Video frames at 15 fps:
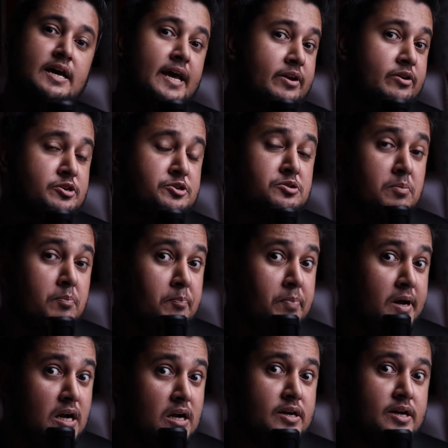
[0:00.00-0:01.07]
You need to
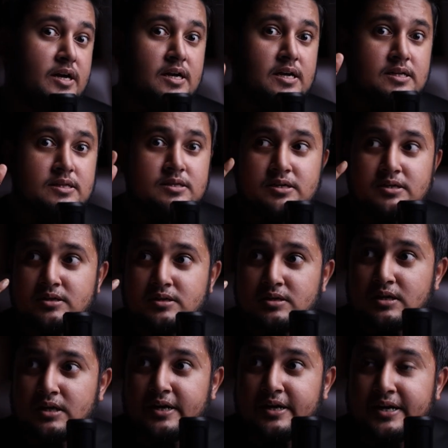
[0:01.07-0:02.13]
build the
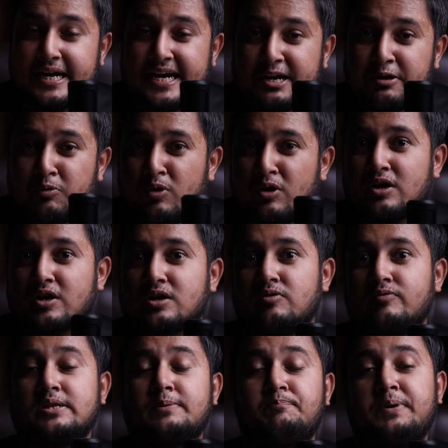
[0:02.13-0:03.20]
network
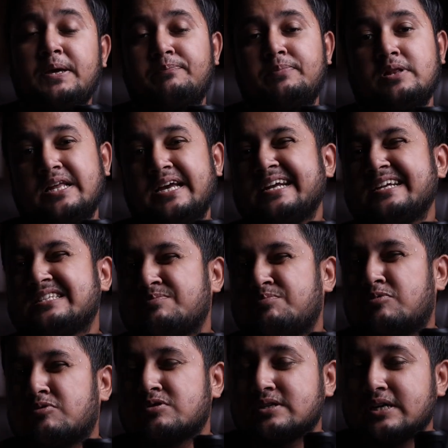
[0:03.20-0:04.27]
with people in
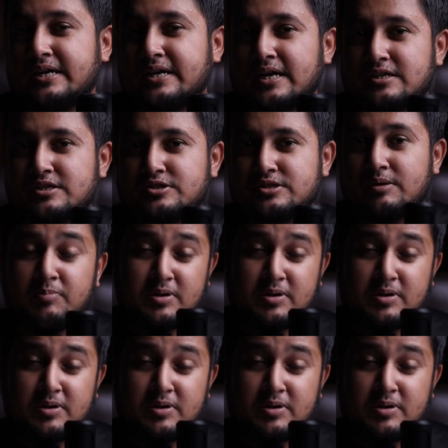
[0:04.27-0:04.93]
sports industry.